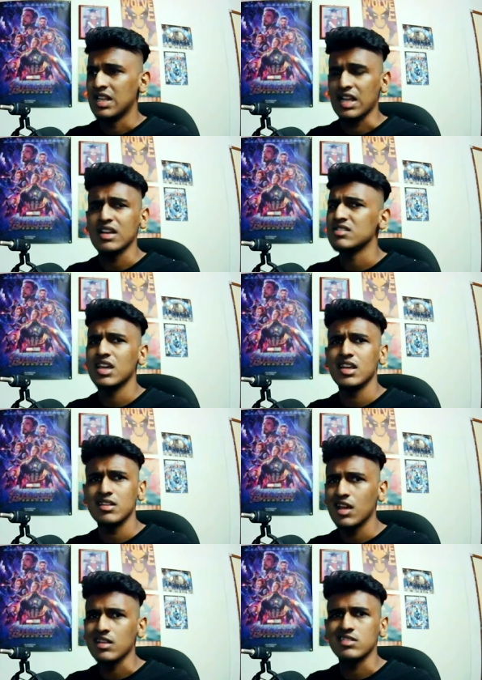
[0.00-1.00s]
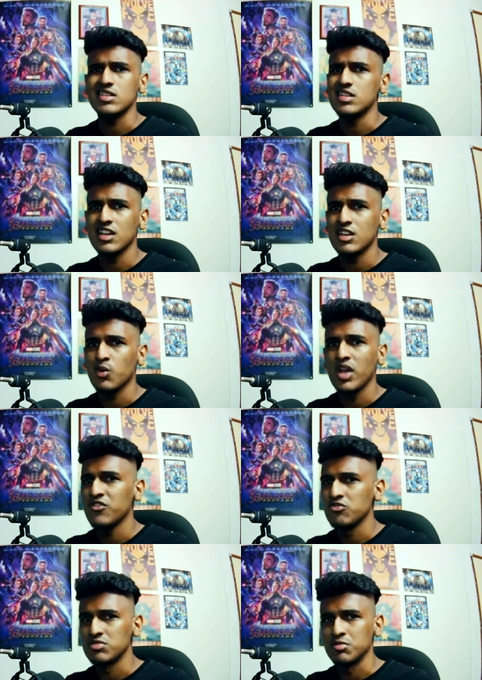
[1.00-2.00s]
like I said, NXT taken away
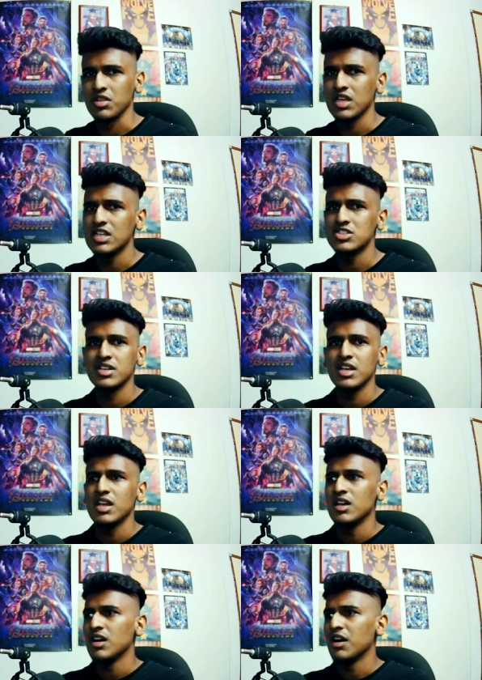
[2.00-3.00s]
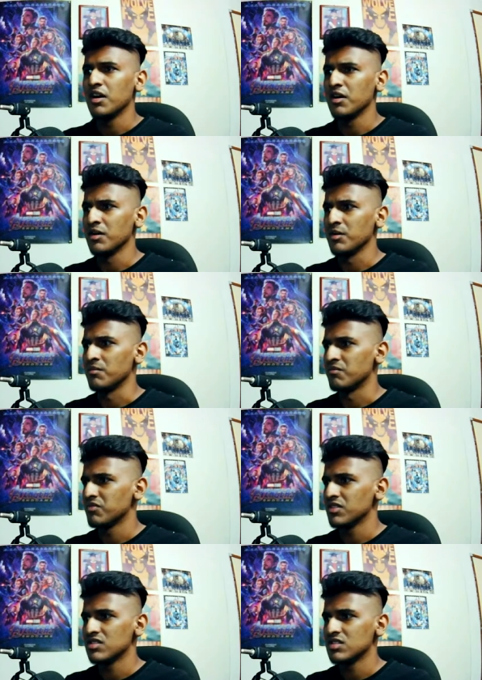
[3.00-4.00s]
from Triple H, um,
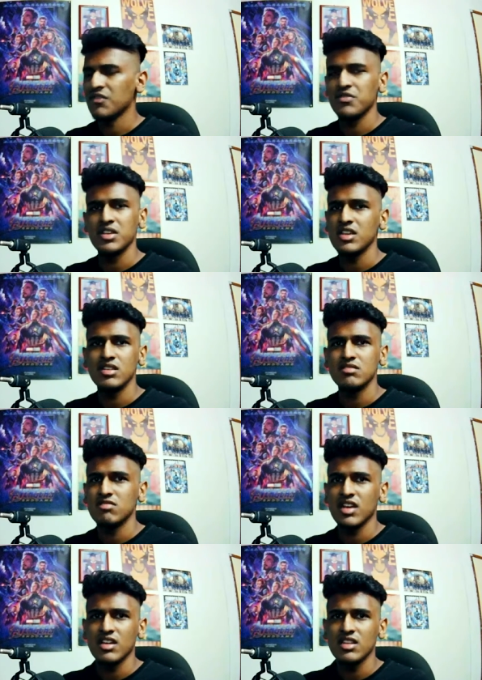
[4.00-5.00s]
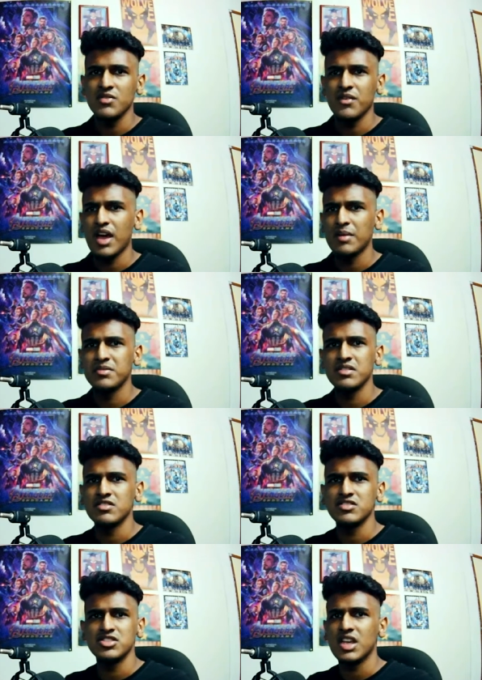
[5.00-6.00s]
Stephanie taking a leave of
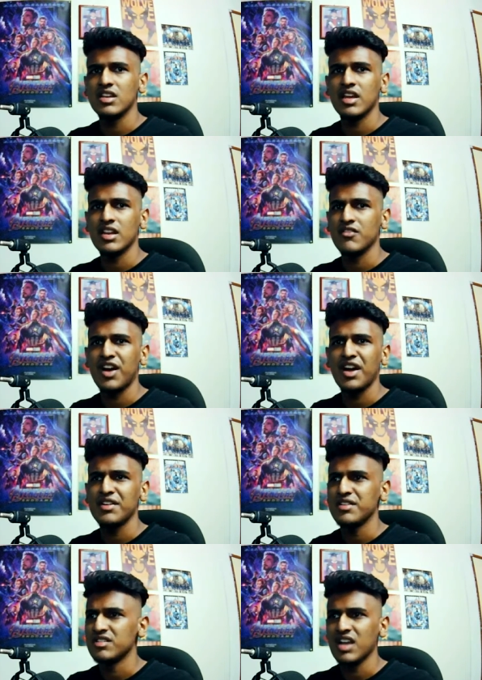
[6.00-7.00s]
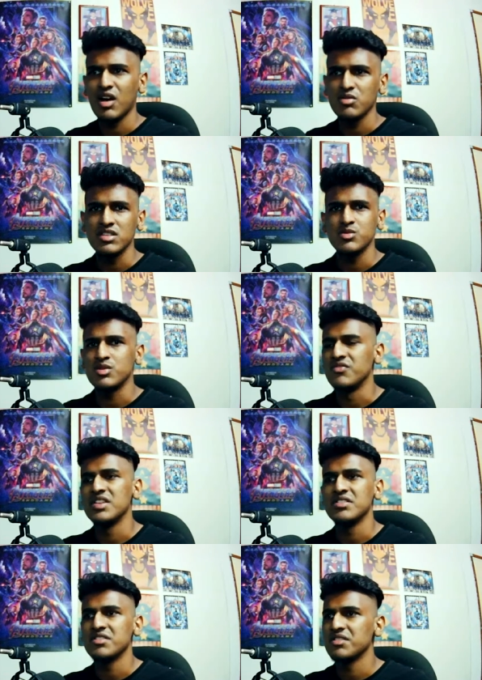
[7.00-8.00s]
absence, Shane getting fired, now this with
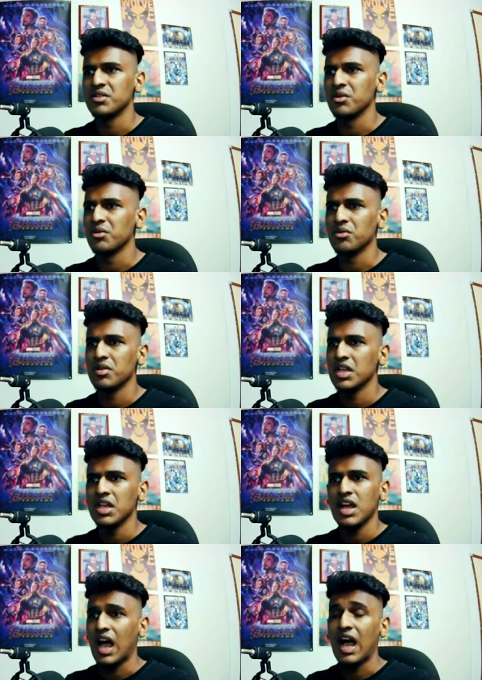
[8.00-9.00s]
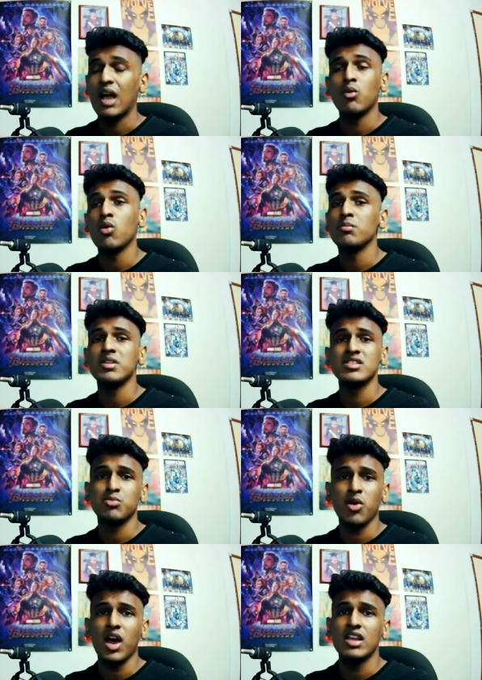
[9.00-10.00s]
Vince. So I won't be
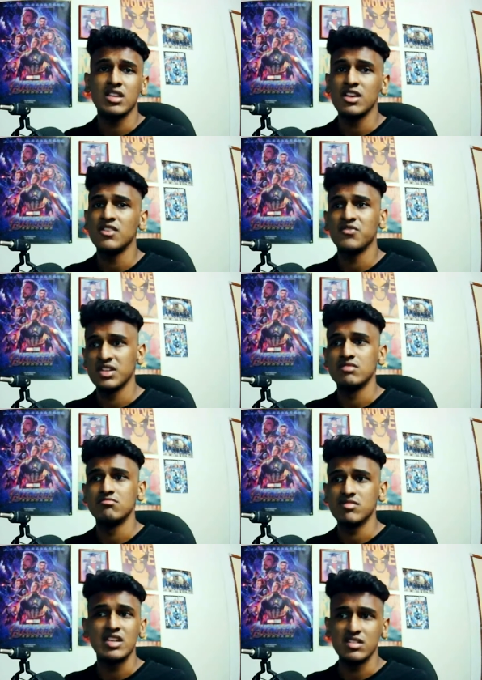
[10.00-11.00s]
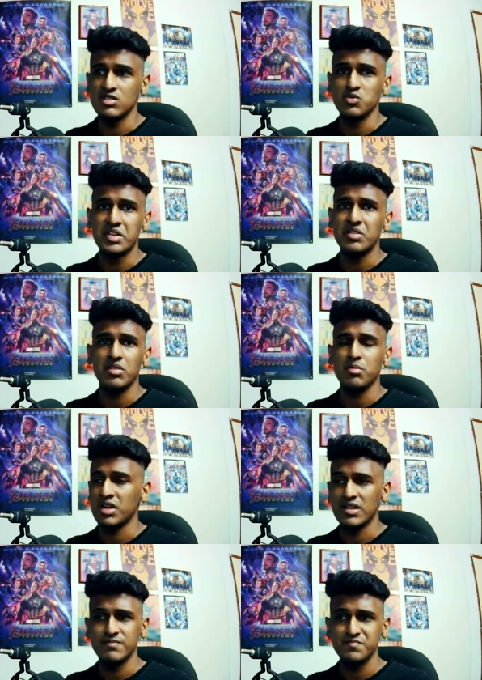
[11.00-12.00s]
surprised if it is real,
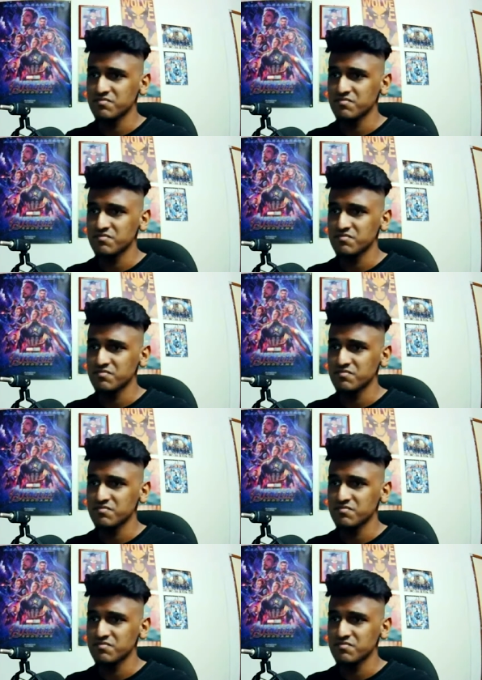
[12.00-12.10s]
but